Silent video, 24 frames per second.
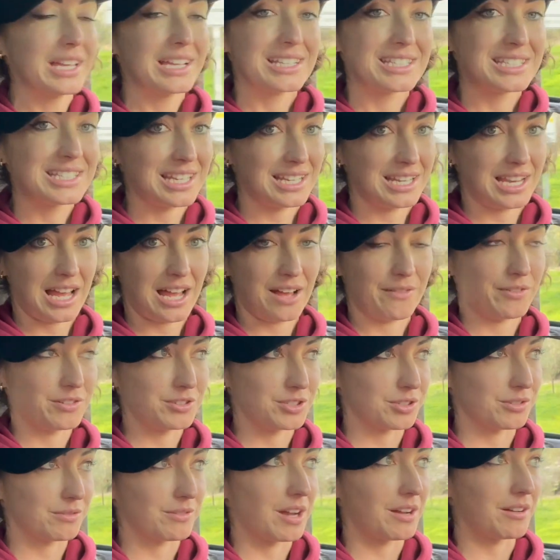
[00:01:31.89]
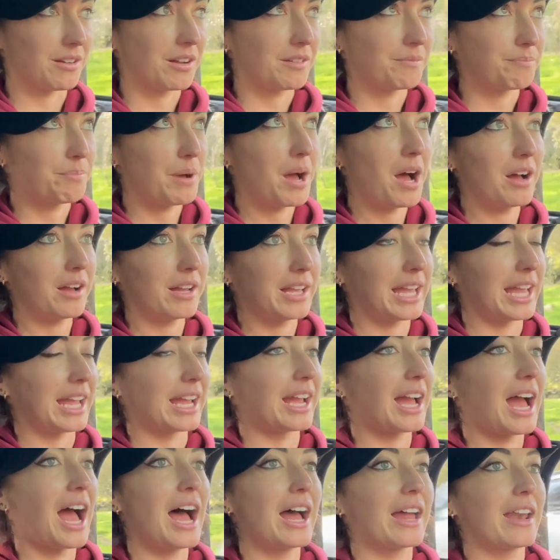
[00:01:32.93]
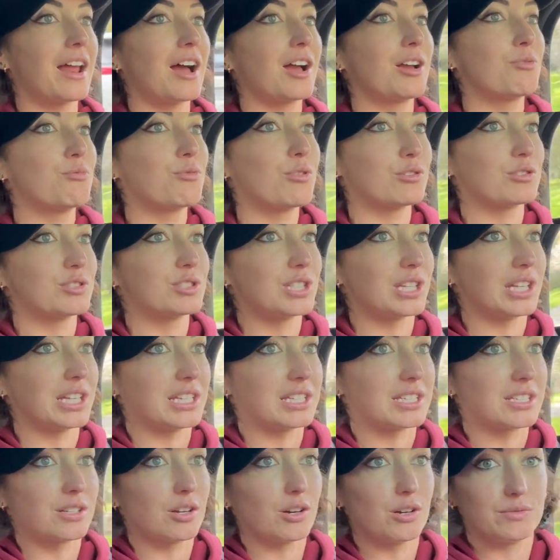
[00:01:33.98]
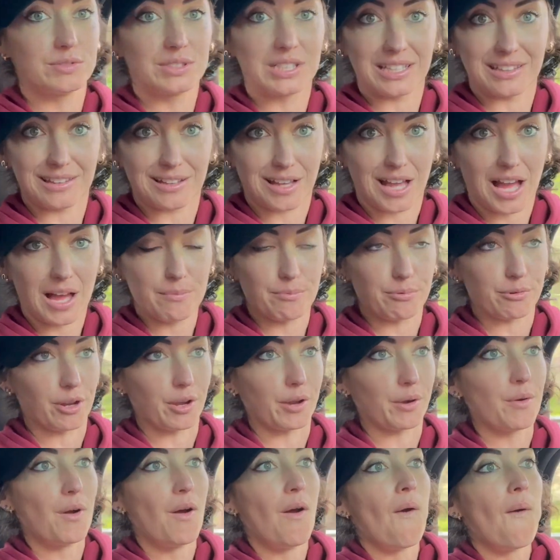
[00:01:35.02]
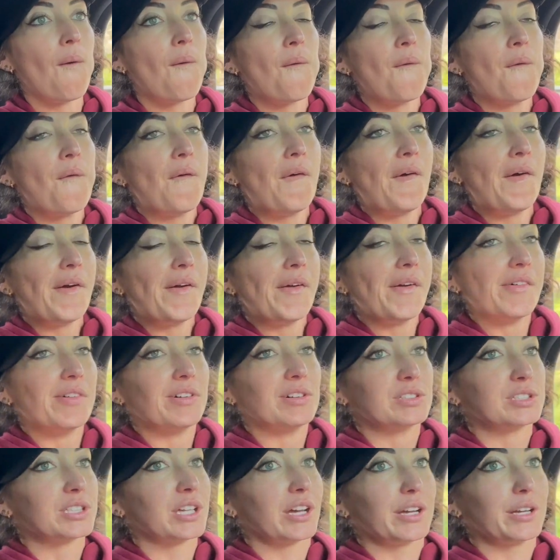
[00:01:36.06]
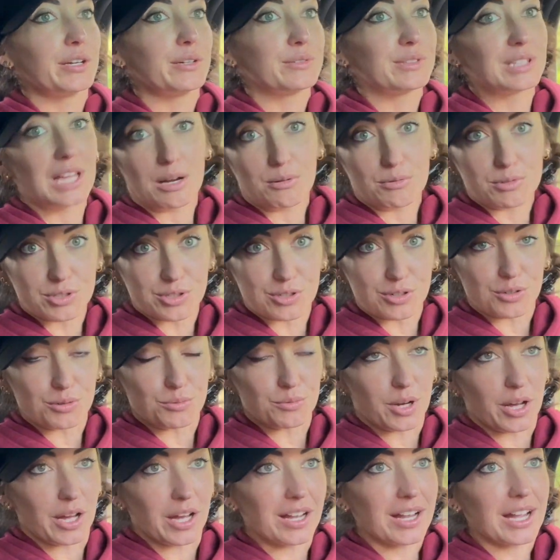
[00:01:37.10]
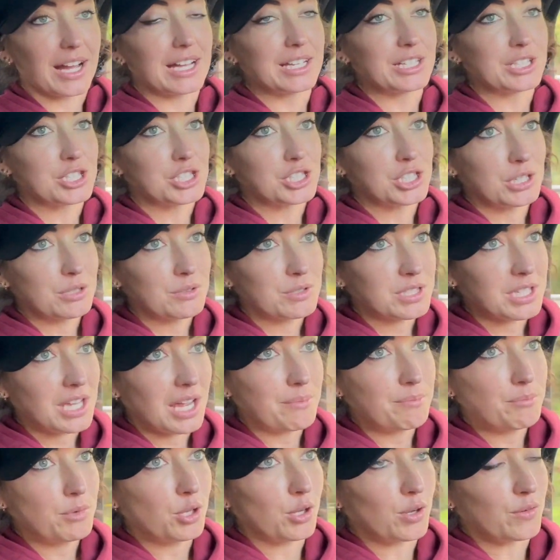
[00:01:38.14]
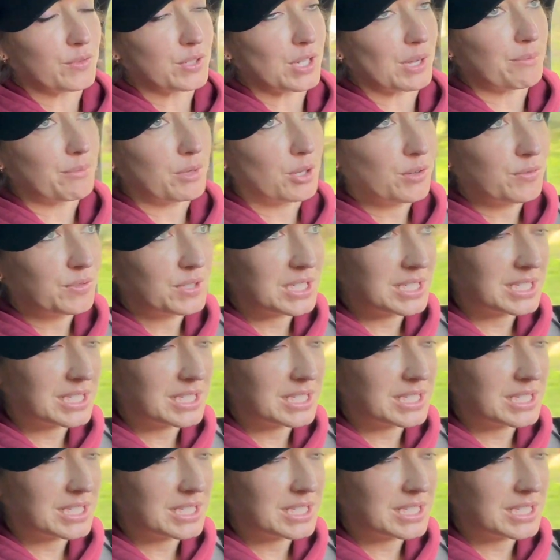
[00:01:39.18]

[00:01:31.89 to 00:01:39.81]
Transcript: didn't have underground parking, and I wanted obviously the cabrio, so that wasn't going to work. And as soon as I moved in